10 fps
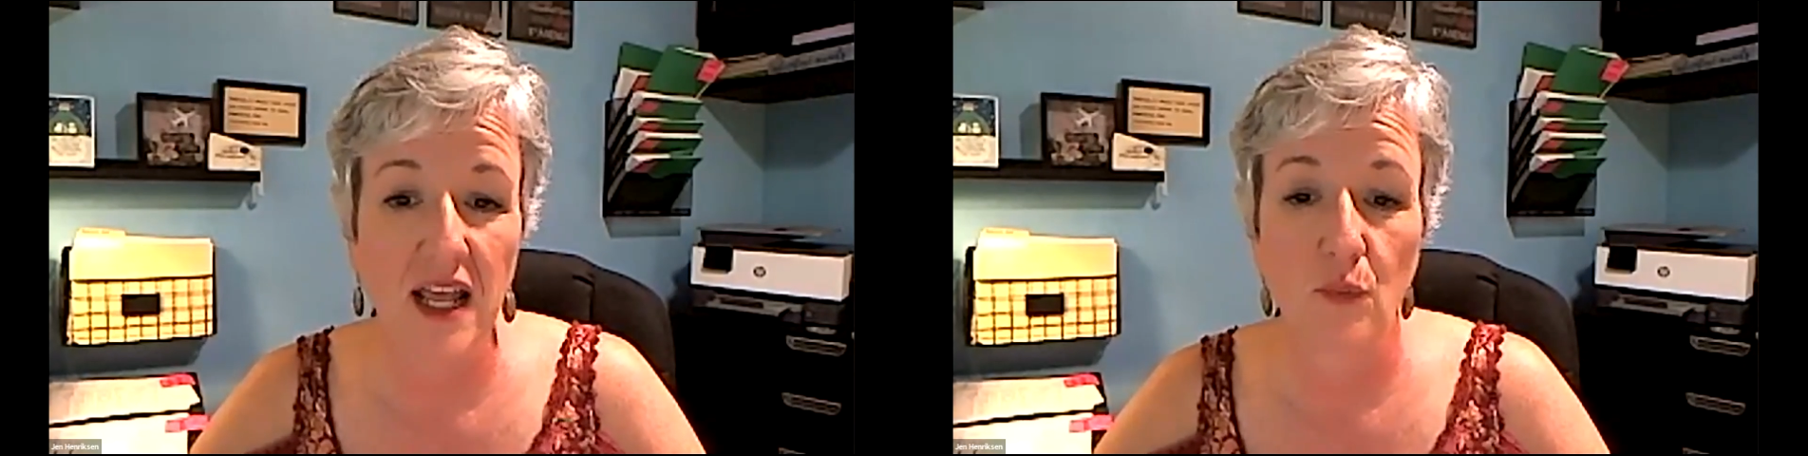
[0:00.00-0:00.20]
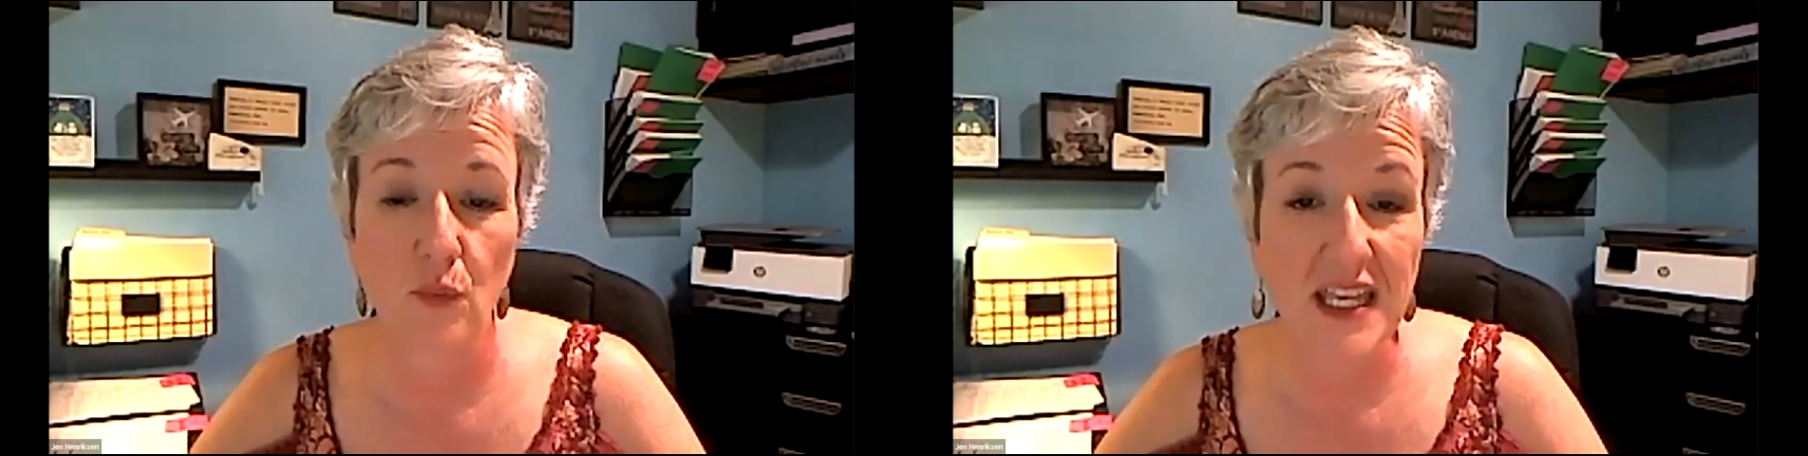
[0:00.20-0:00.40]

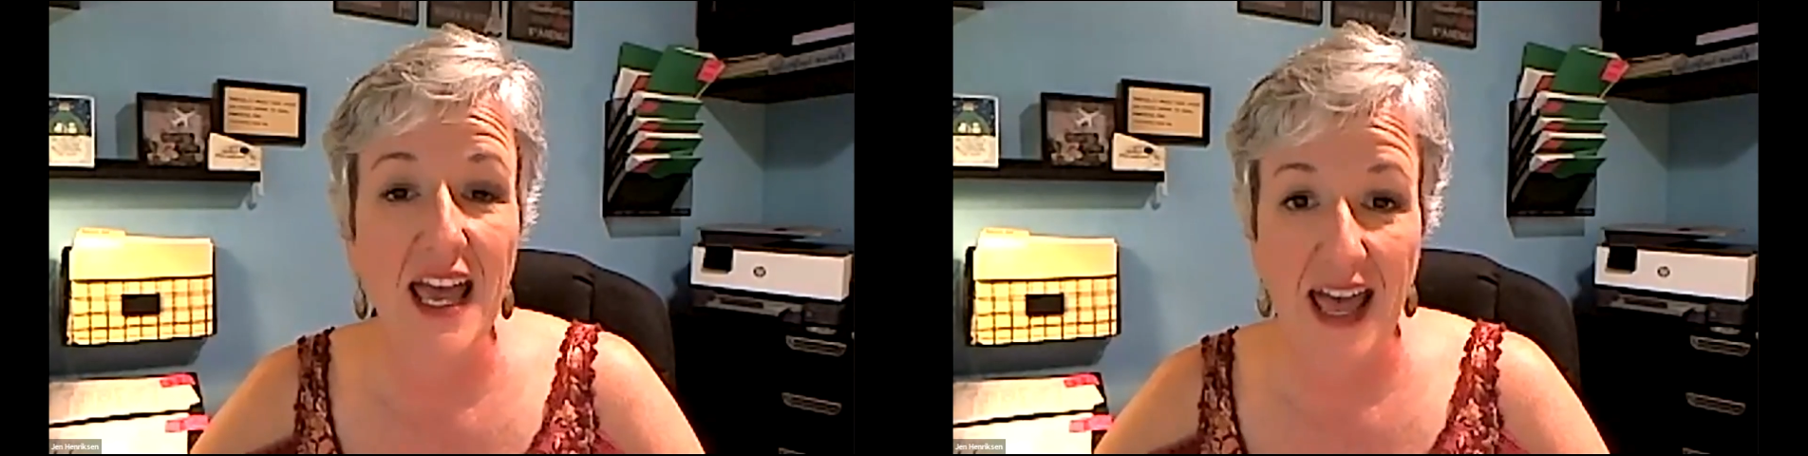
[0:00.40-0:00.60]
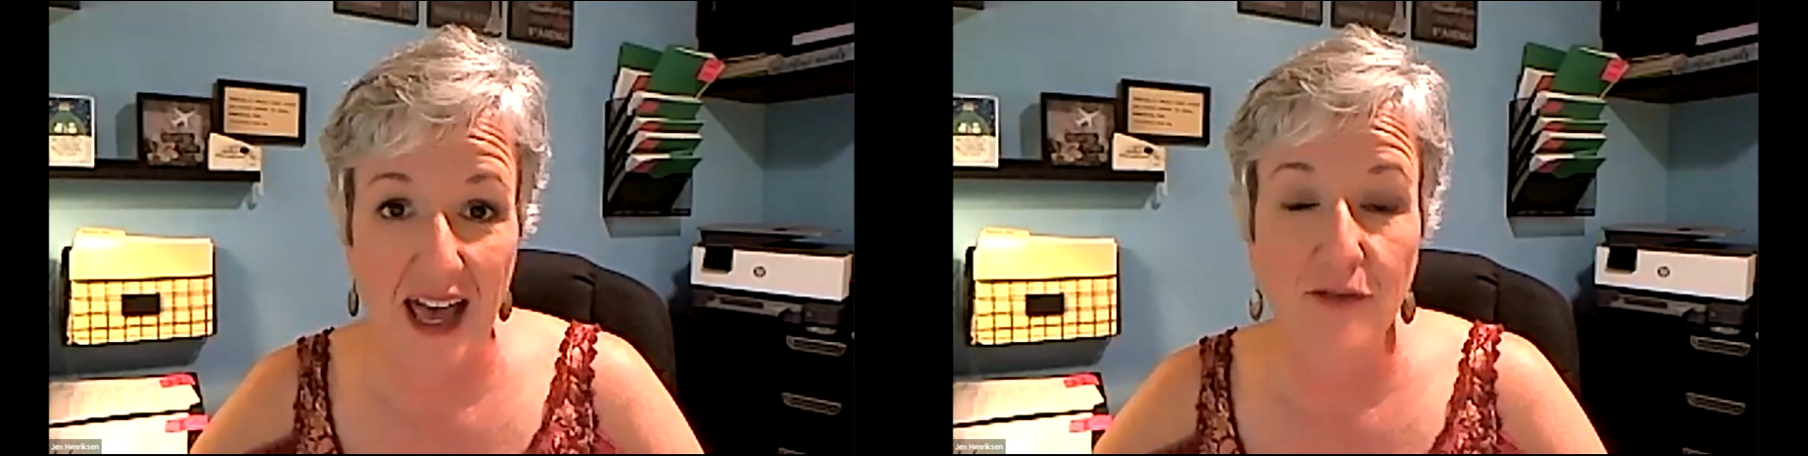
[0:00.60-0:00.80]
and we
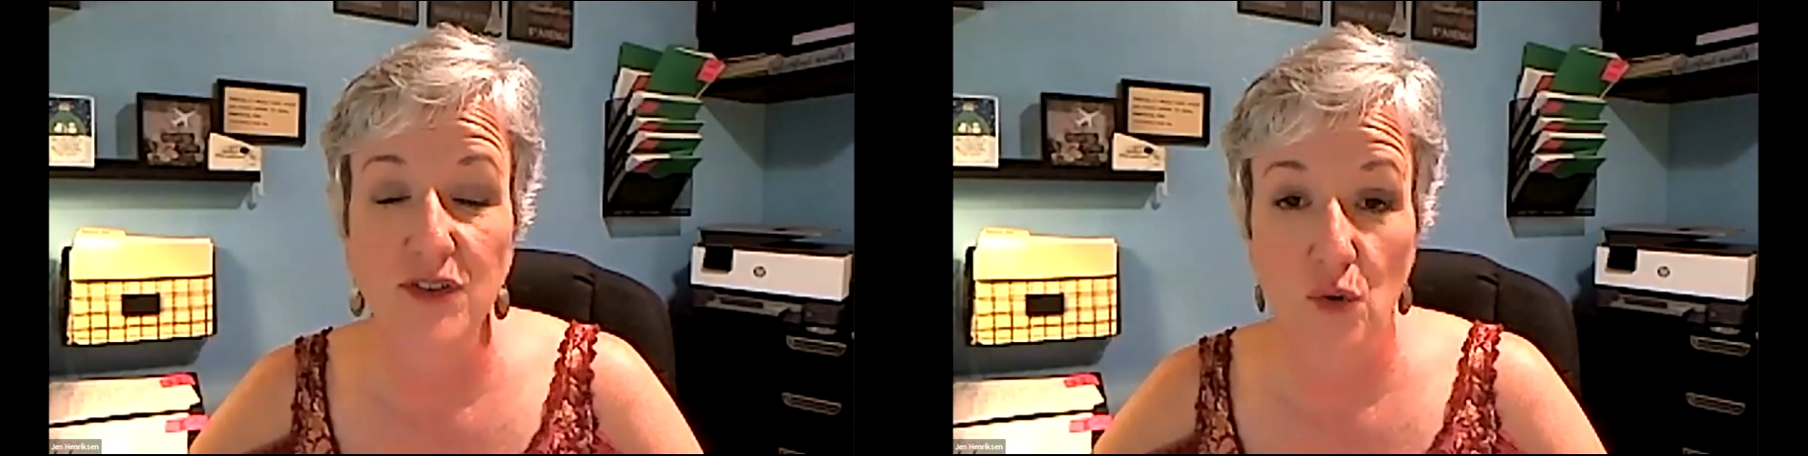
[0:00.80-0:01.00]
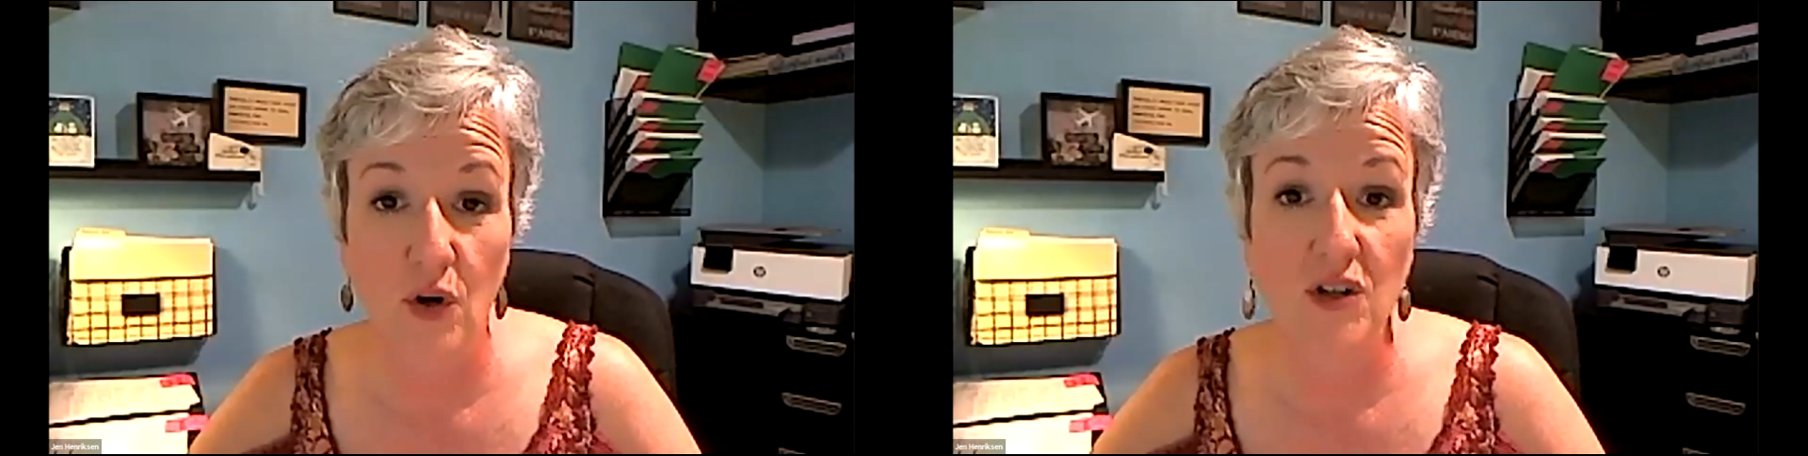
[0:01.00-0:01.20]
have
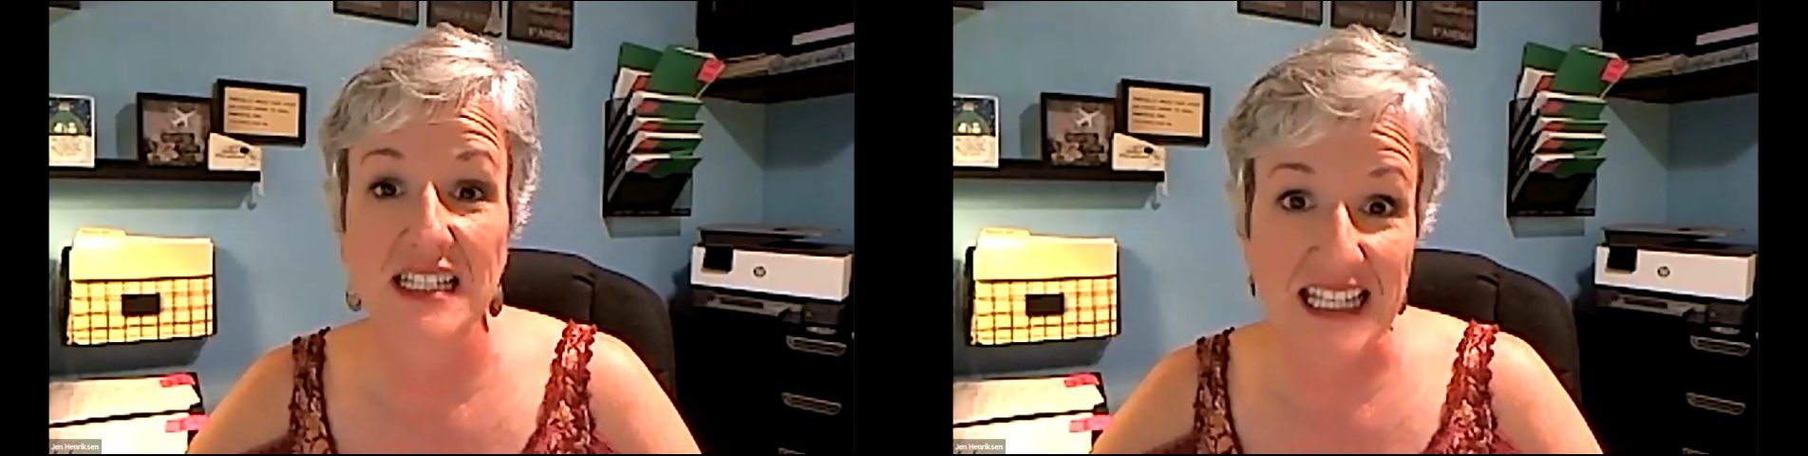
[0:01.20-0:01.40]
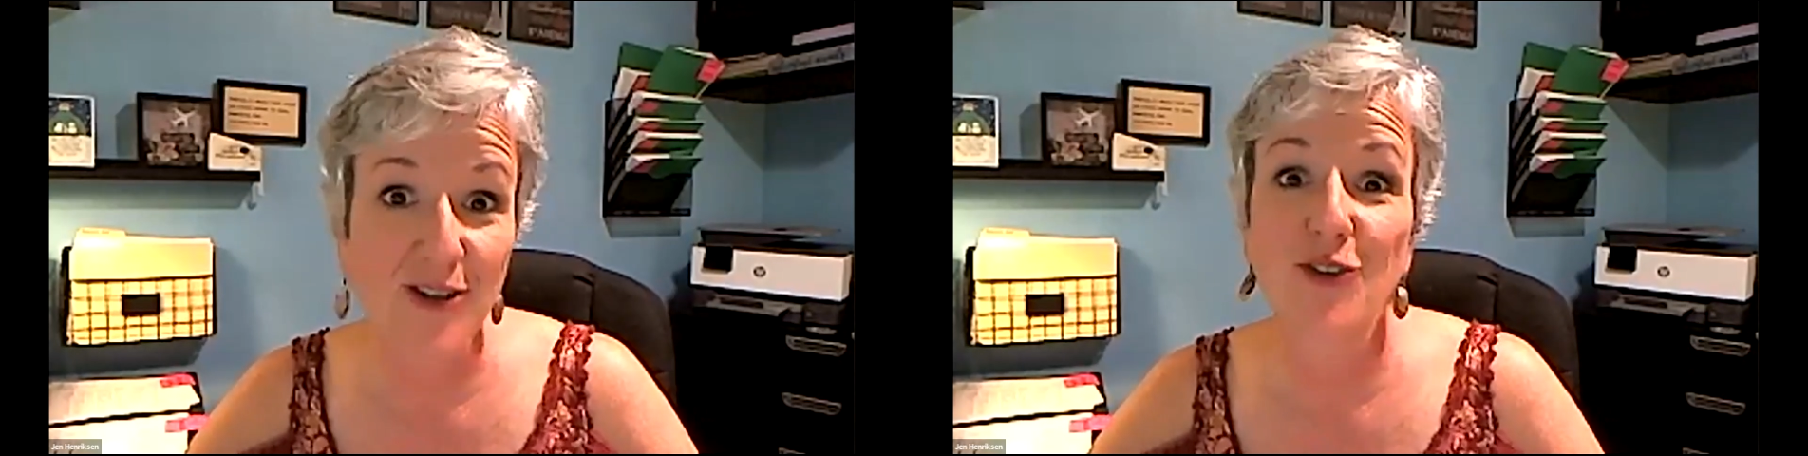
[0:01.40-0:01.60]
your
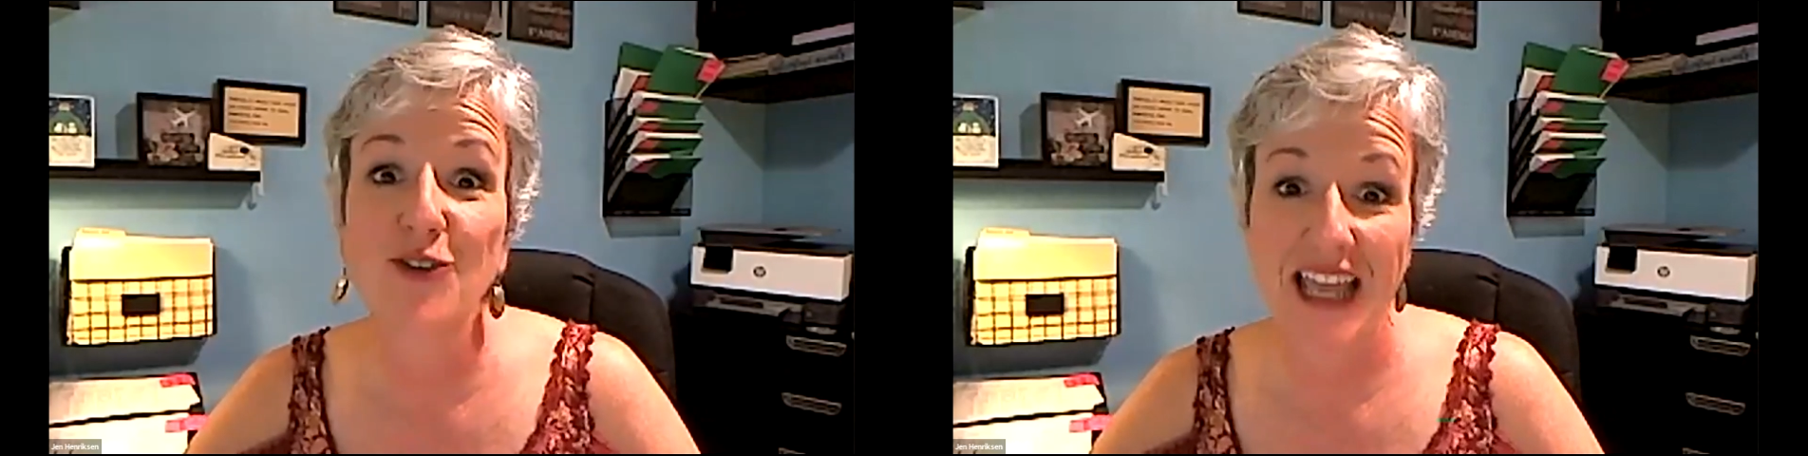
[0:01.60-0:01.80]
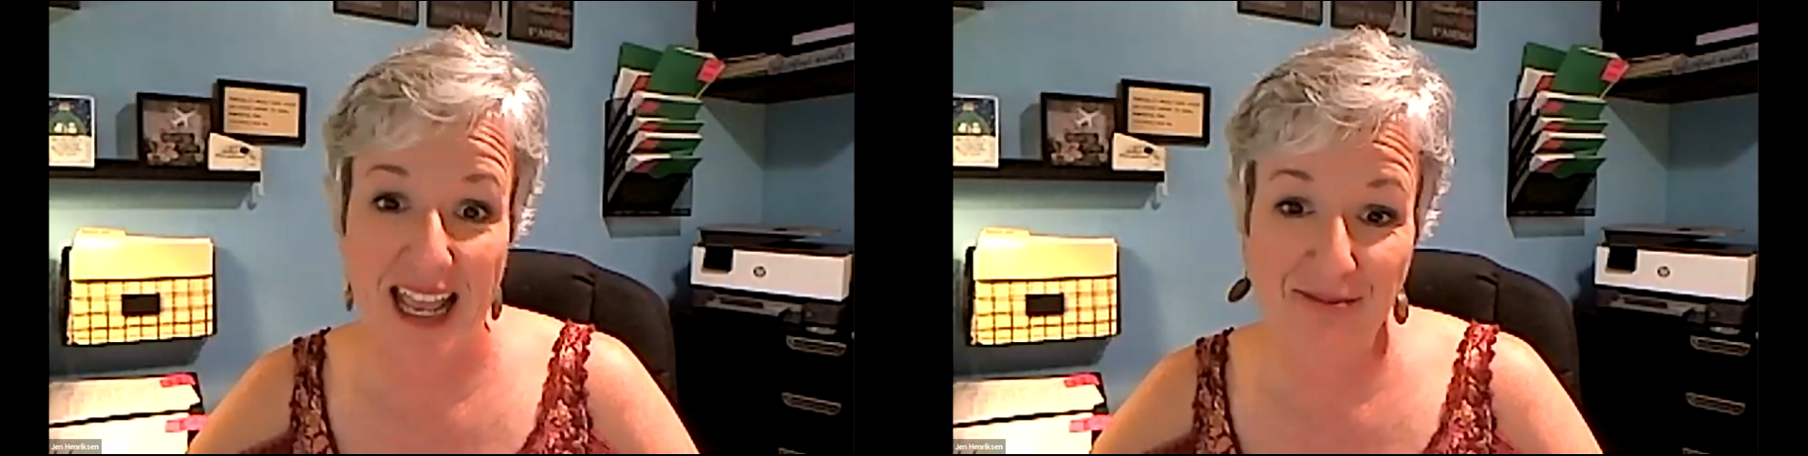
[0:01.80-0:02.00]
legal
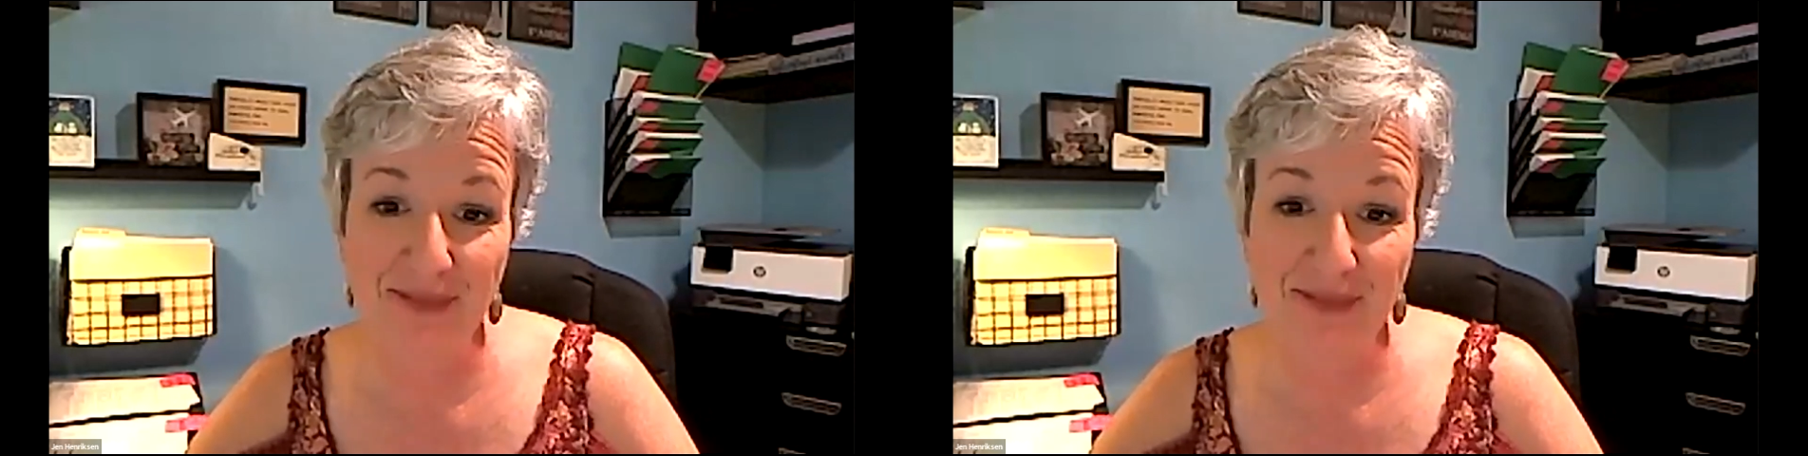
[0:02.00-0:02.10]
name